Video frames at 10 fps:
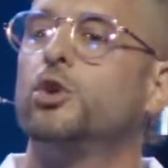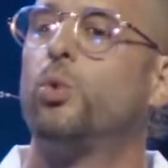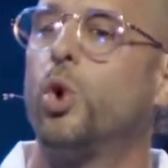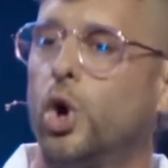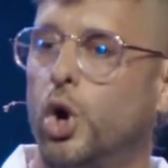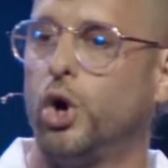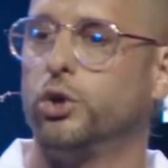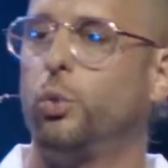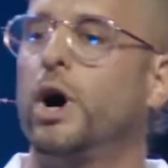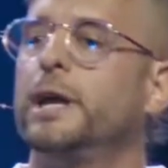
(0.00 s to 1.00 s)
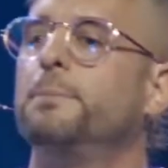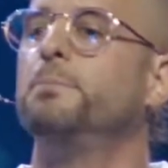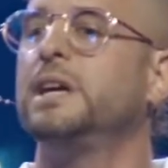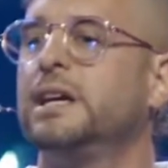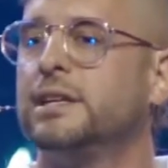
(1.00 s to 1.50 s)
world what it
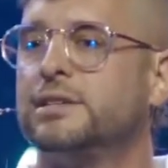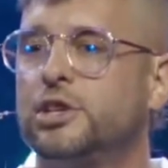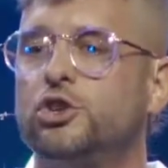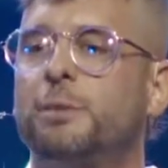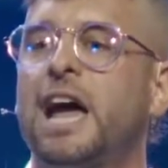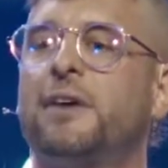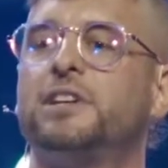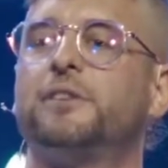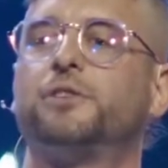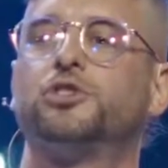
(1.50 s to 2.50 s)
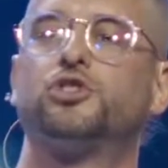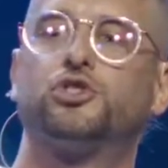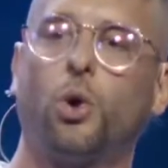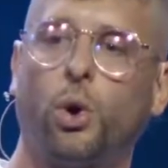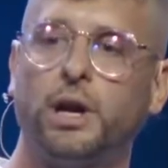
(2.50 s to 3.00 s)
means that you may have a different
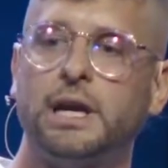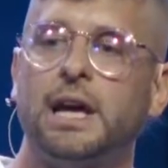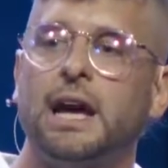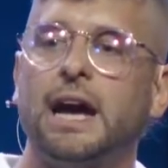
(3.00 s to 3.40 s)
story,